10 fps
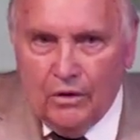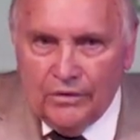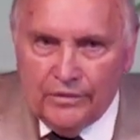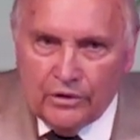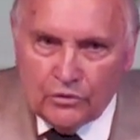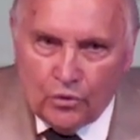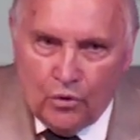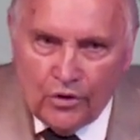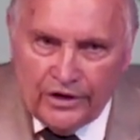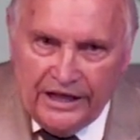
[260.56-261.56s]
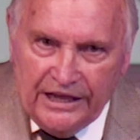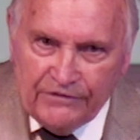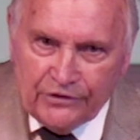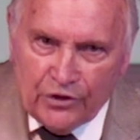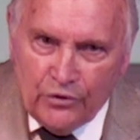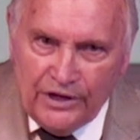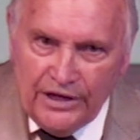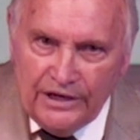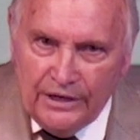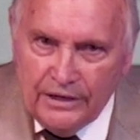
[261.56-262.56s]
The Lord, even though
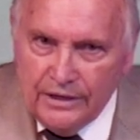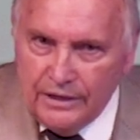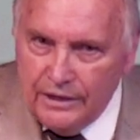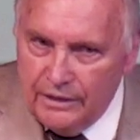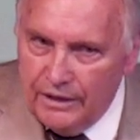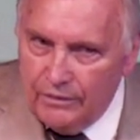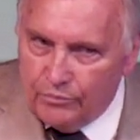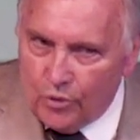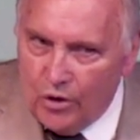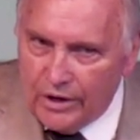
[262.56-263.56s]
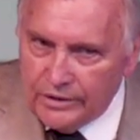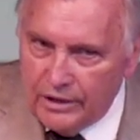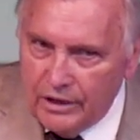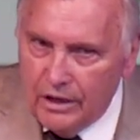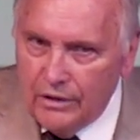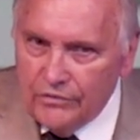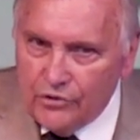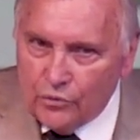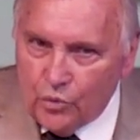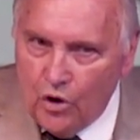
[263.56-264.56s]
he brought the
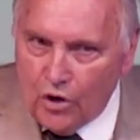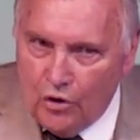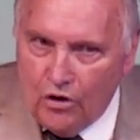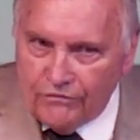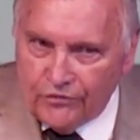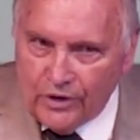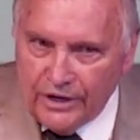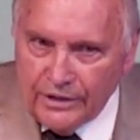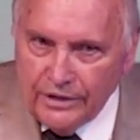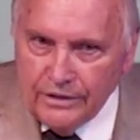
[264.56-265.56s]
wrong offering,